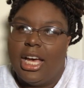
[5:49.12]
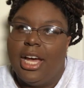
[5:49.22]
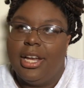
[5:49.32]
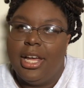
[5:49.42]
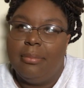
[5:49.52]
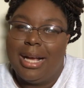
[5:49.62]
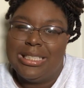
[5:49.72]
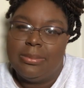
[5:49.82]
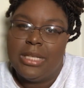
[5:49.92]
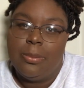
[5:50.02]
And then by
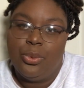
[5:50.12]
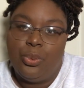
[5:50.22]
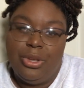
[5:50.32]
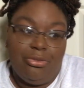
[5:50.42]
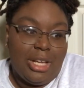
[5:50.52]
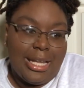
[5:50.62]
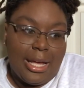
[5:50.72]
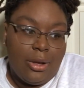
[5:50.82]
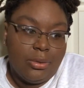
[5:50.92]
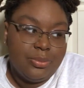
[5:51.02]
September we fell
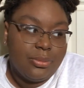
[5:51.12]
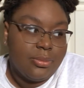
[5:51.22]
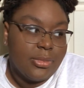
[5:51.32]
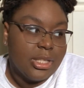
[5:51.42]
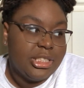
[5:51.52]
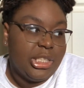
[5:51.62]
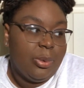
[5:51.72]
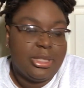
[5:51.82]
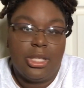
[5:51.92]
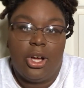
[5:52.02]
out. She
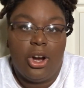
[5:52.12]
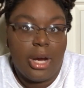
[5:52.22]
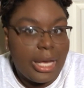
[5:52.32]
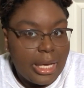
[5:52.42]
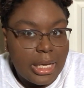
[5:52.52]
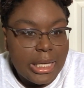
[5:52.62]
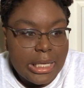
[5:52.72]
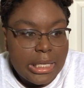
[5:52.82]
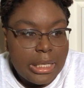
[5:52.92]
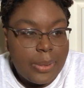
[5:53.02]
went to the R
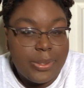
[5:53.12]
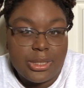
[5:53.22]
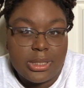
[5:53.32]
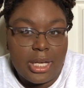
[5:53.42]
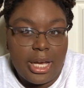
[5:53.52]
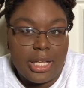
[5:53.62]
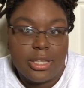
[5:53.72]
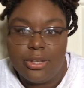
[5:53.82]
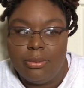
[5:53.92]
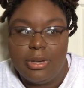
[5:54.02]
A, which is like
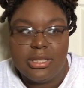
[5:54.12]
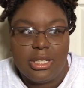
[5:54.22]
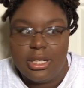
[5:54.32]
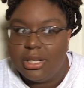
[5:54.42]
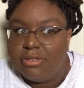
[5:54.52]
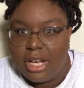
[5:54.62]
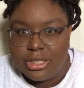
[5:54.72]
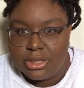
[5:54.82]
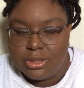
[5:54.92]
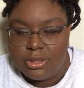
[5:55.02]
the resident
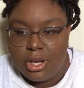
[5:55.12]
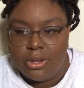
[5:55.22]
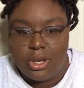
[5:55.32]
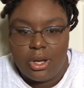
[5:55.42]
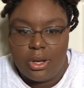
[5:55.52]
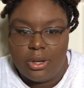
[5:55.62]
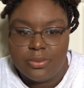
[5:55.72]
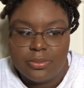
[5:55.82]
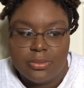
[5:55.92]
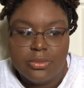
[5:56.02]
advisor on the
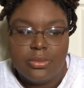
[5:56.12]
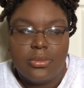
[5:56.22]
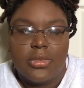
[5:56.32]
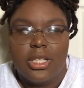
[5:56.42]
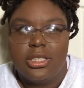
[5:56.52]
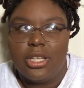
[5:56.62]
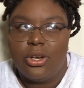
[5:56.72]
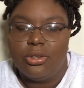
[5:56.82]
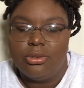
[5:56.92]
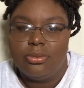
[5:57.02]
hall.
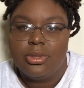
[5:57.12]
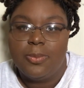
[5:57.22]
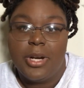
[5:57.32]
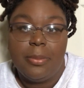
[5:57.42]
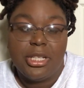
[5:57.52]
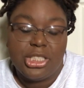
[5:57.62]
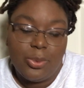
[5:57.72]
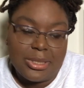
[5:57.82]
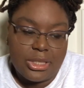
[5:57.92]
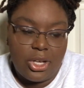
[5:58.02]
So pretty much she
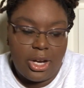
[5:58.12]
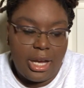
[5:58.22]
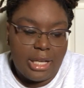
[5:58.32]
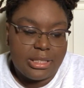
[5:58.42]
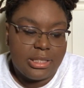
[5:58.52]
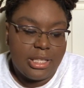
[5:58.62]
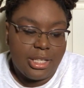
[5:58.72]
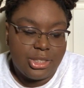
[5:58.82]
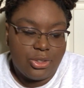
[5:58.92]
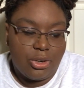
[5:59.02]
went to the R A and
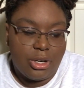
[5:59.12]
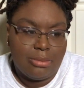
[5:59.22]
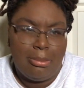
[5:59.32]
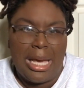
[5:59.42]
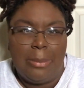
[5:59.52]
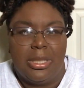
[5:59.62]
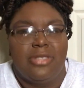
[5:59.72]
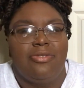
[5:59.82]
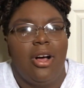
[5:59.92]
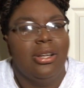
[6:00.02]
snitched or made up
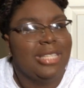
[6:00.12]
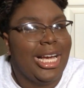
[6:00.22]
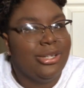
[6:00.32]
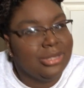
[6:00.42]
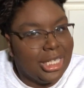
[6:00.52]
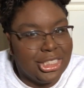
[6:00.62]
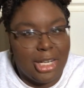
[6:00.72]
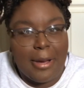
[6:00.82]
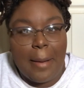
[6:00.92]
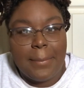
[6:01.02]
this false
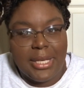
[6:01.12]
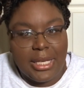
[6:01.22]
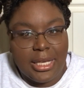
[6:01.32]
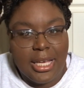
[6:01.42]
accusation about me.